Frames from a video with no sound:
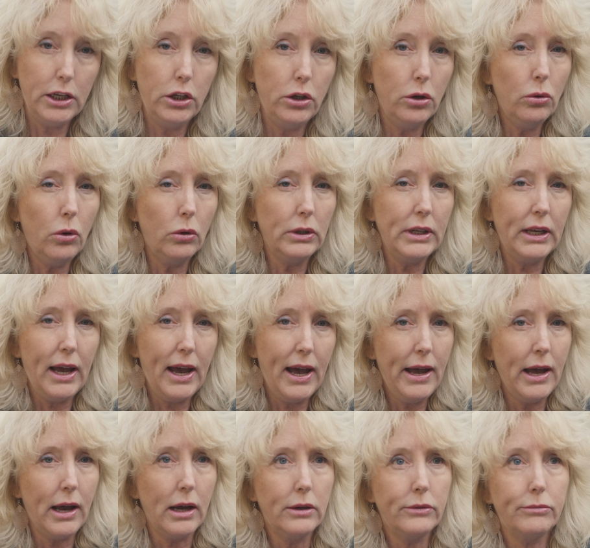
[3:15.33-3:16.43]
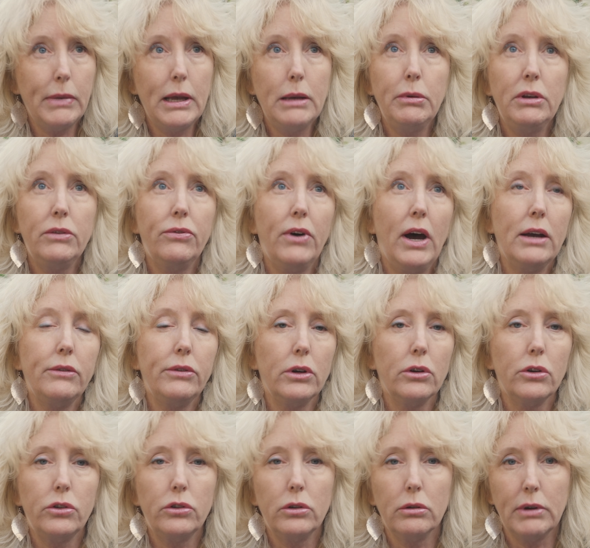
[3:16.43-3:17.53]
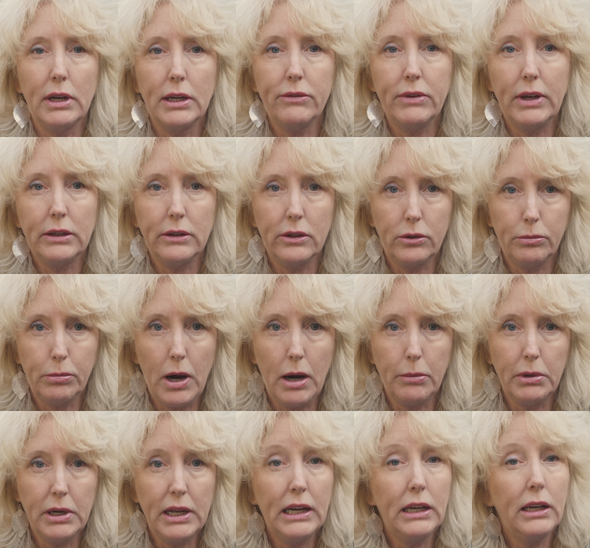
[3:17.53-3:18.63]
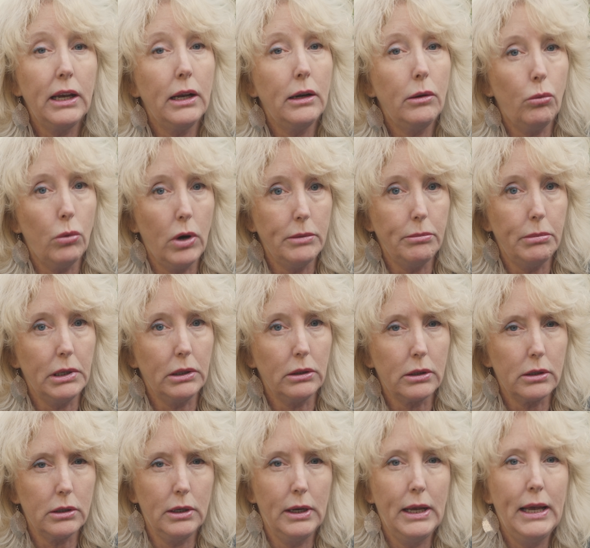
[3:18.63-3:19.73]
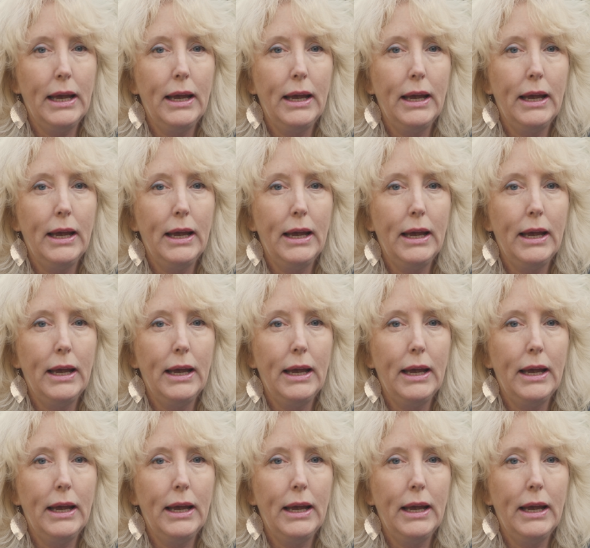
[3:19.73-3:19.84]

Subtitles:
you only have maybe 5 years to renovate this property, and again, one builder.